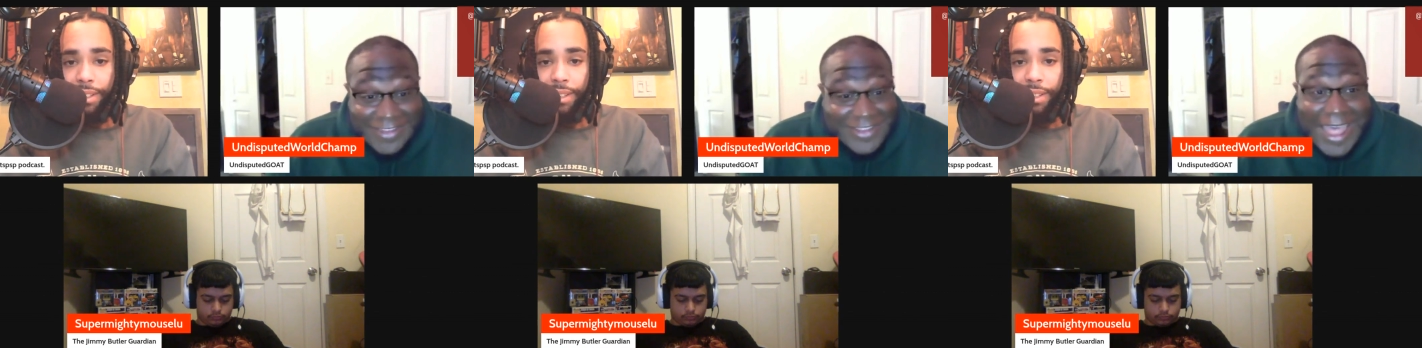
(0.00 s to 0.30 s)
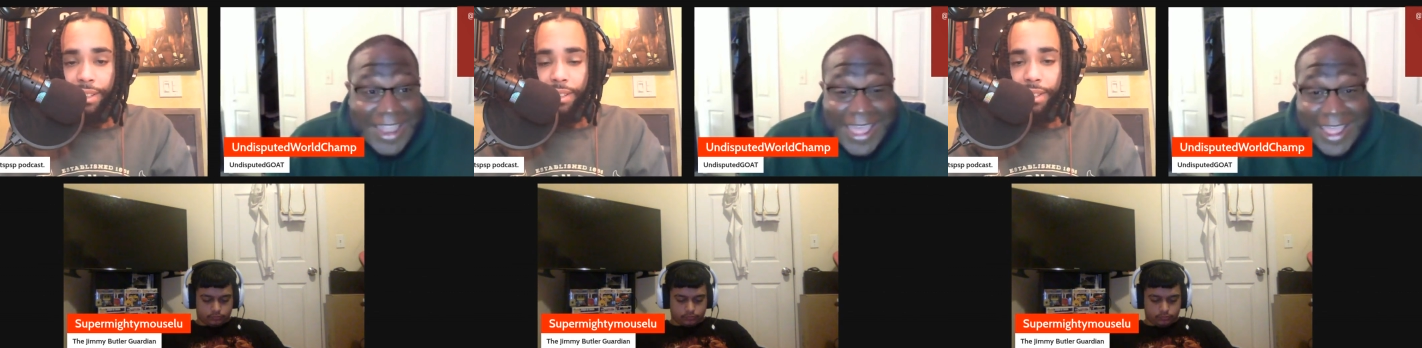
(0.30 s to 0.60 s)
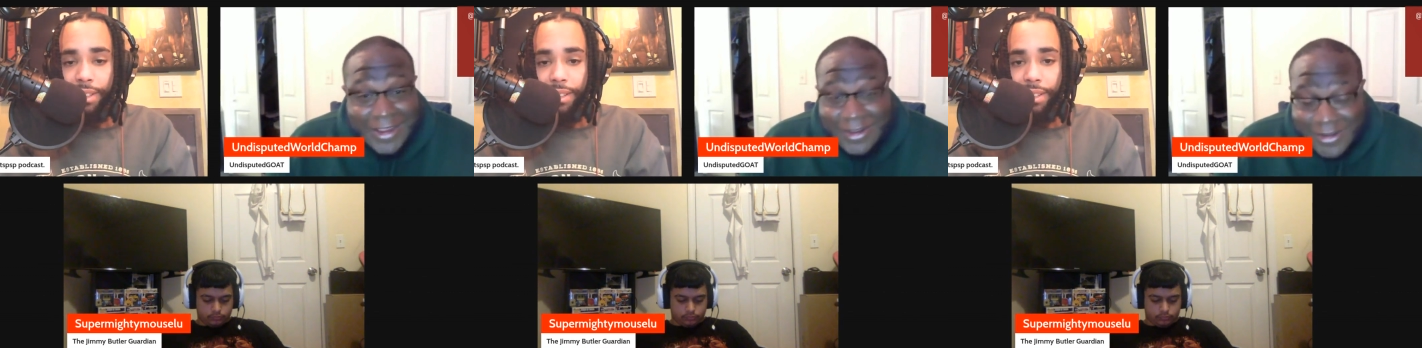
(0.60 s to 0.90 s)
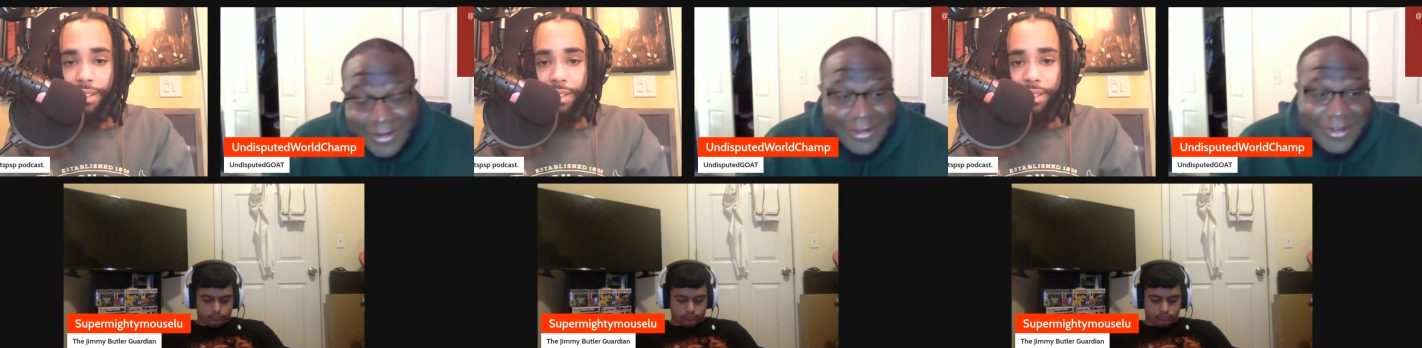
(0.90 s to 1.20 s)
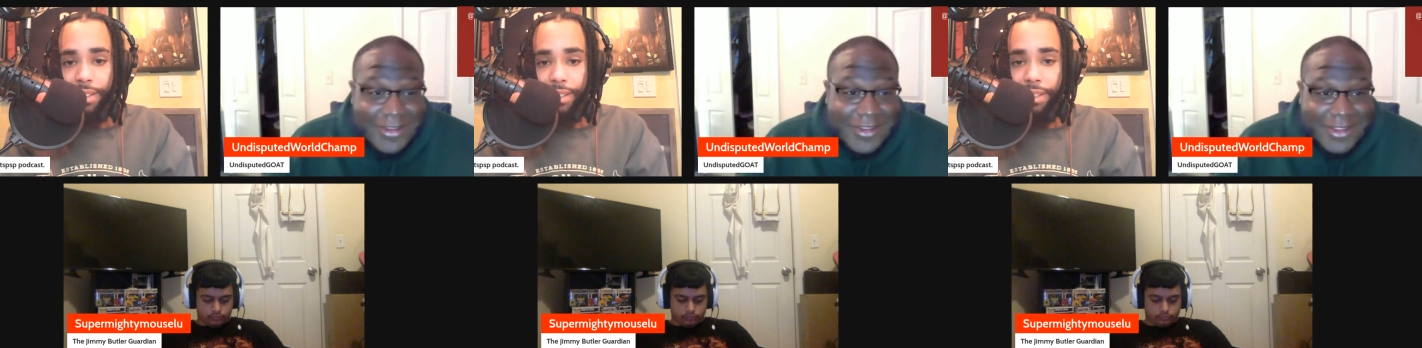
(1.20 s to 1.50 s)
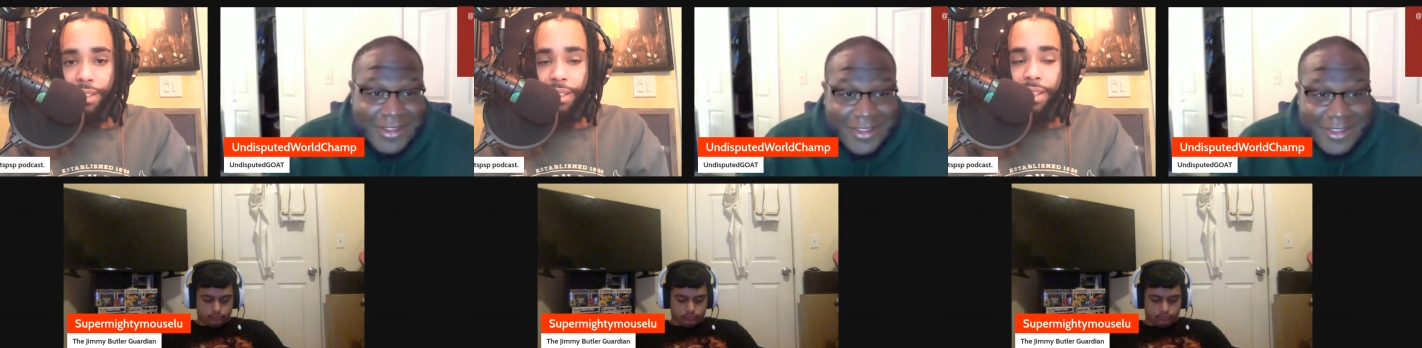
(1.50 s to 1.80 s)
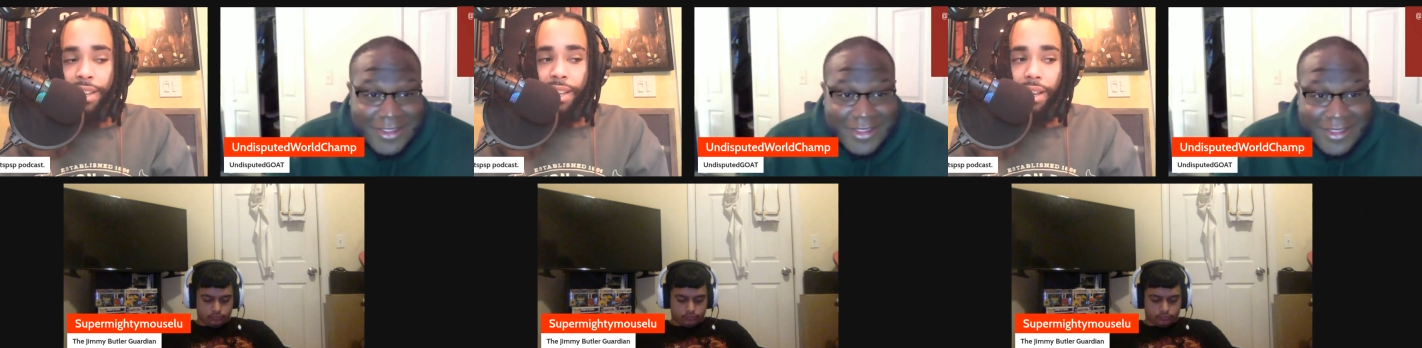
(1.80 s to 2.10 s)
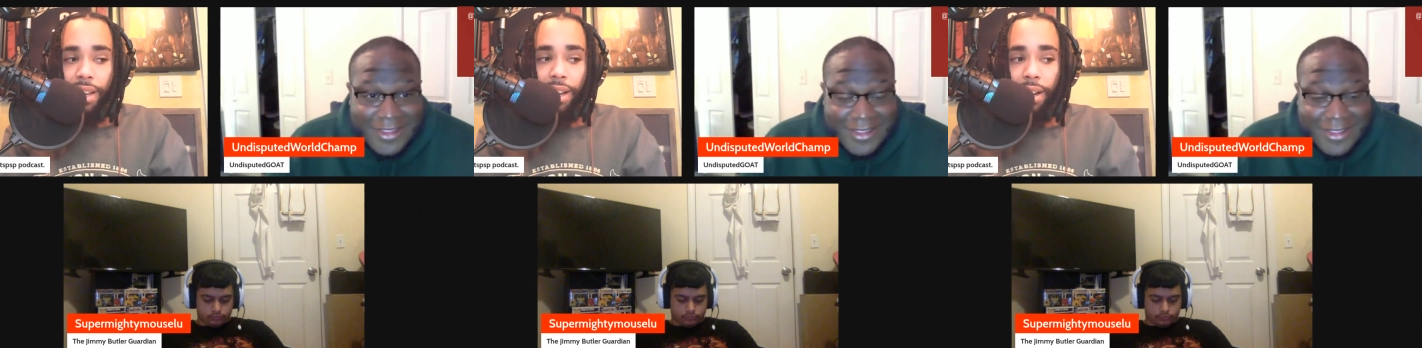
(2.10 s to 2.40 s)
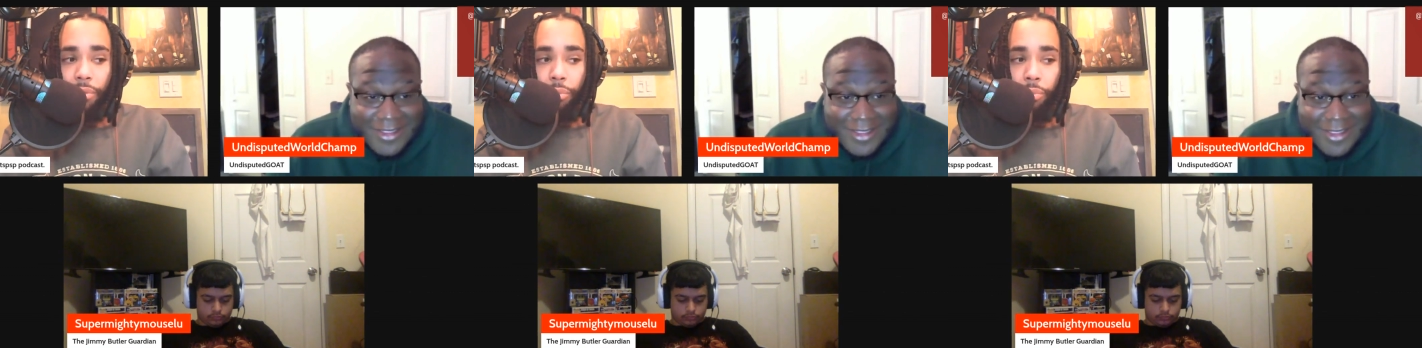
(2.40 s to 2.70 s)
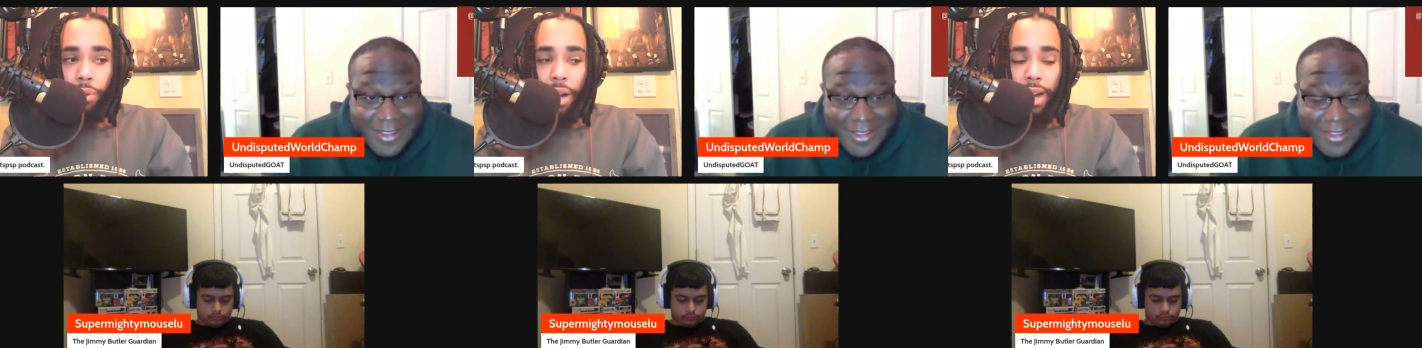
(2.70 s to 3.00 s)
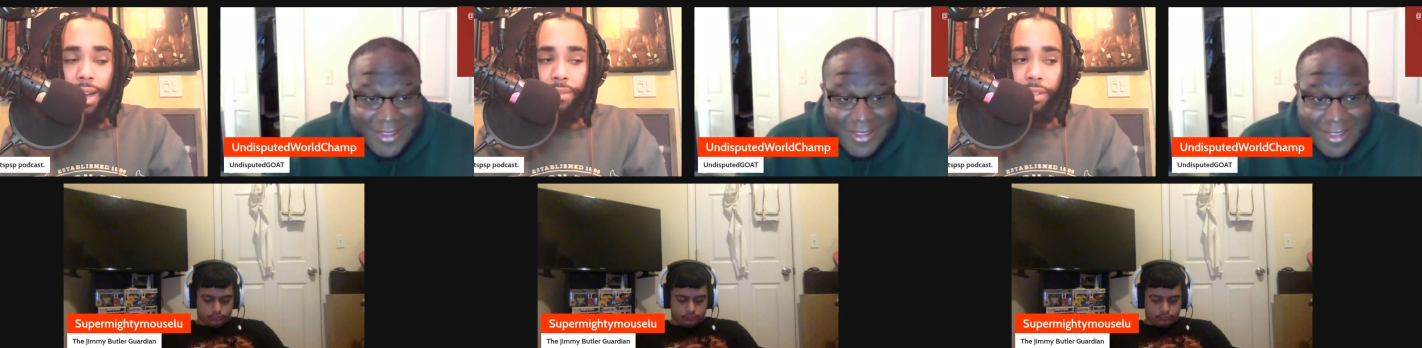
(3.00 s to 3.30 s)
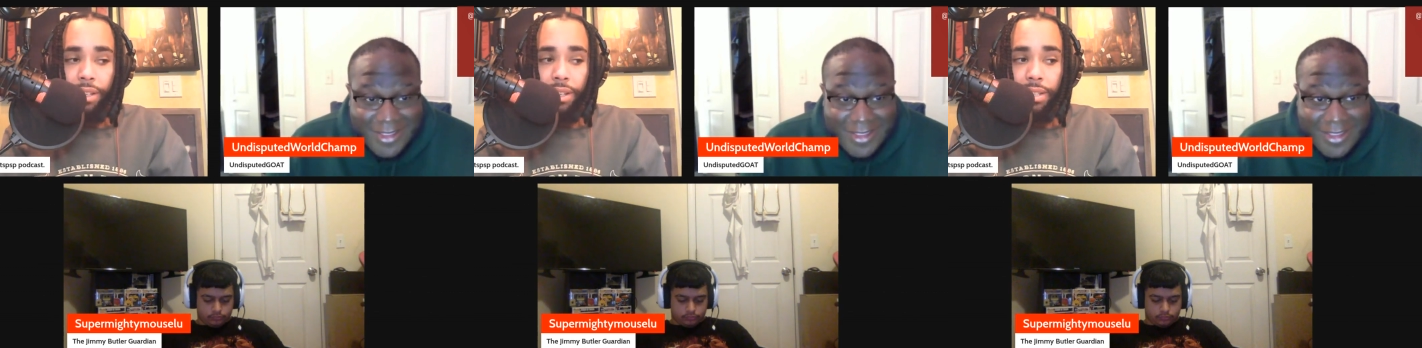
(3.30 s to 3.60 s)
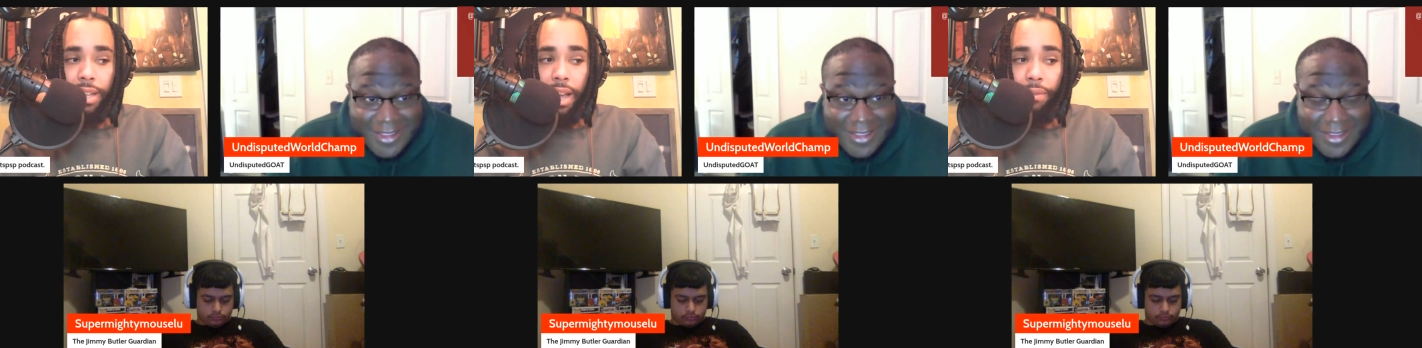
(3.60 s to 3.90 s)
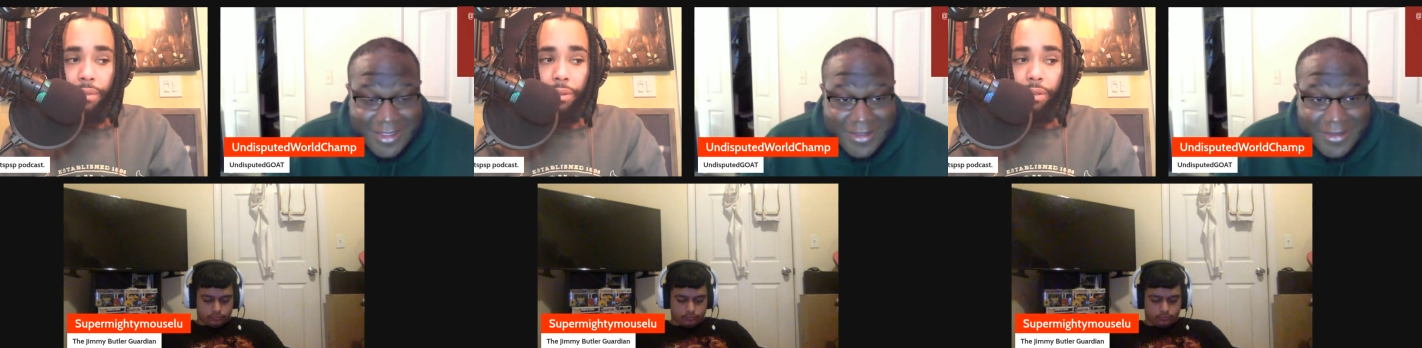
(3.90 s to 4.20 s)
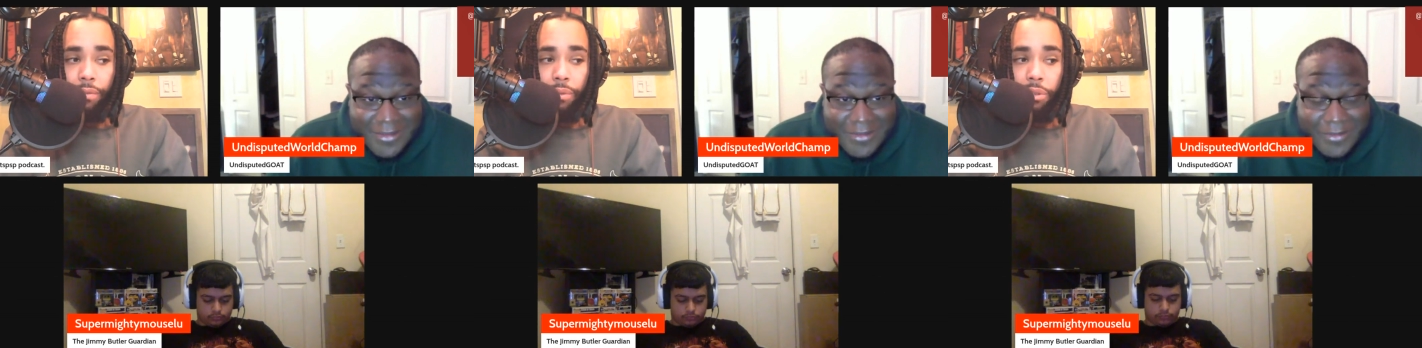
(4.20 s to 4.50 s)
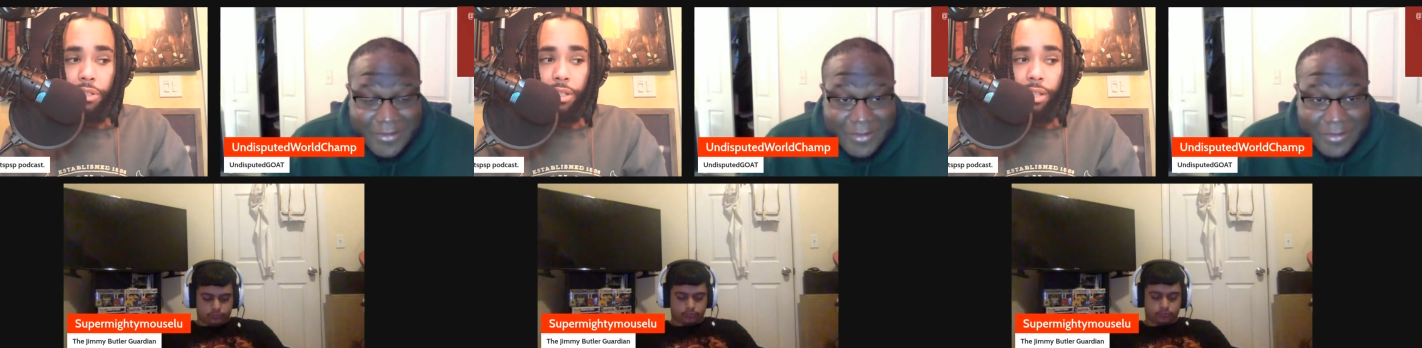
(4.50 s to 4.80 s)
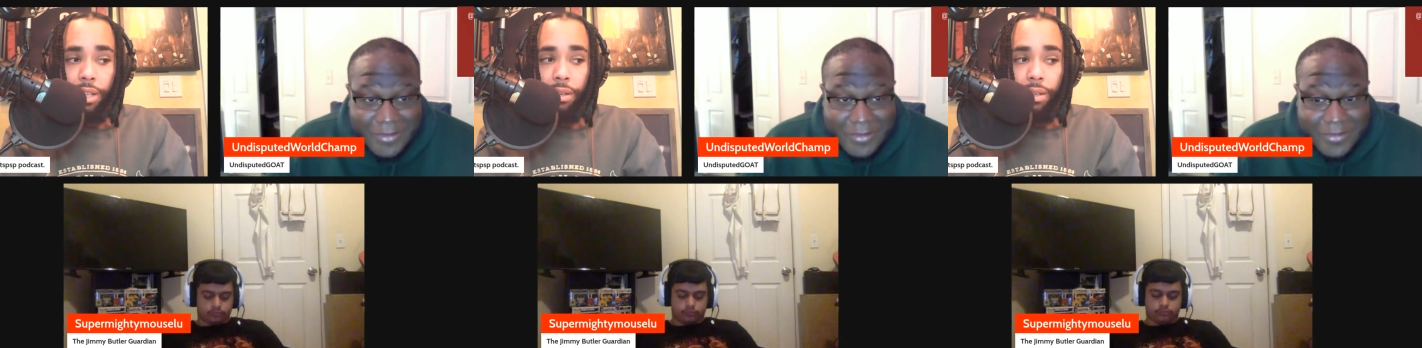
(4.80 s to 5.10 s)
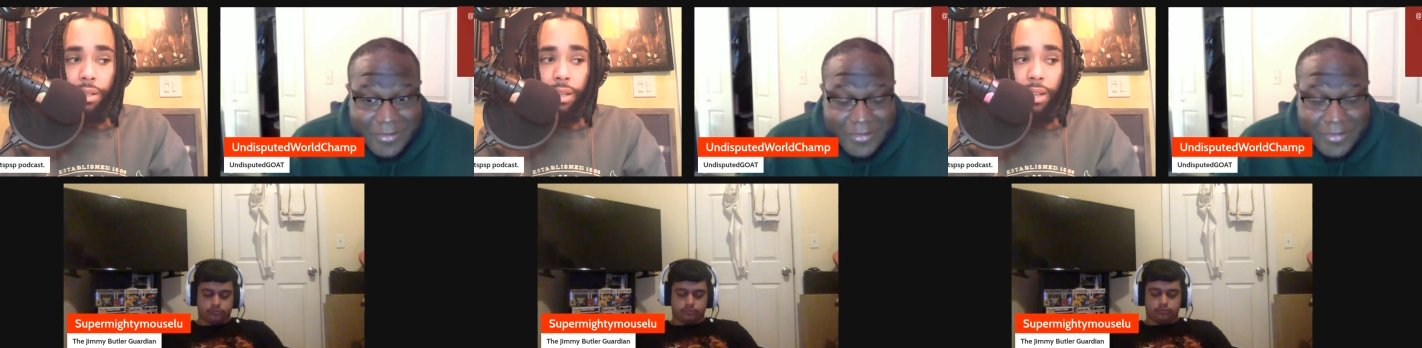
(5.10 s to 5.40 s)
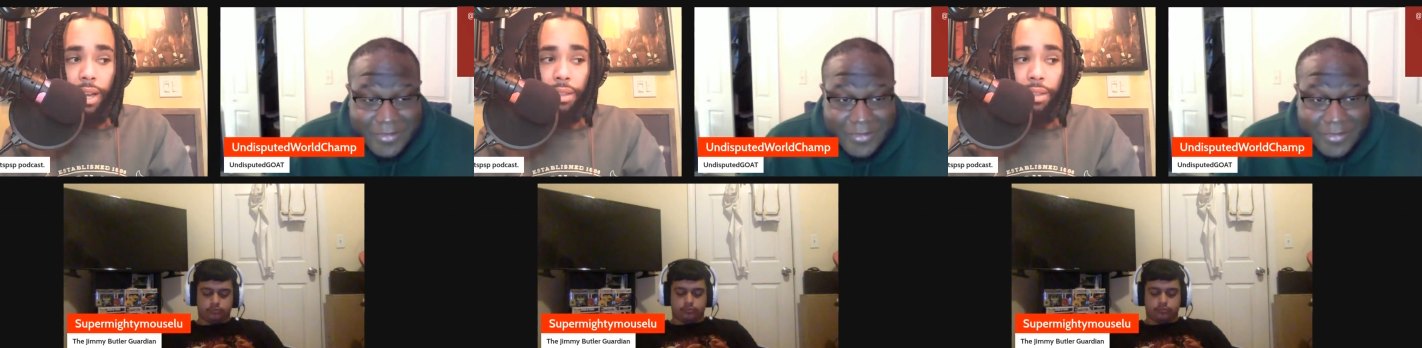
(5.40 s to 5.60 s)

Speaker 1: not lying. Yeah,
Speaker 2: I have to cut Stafford, unfortunately. I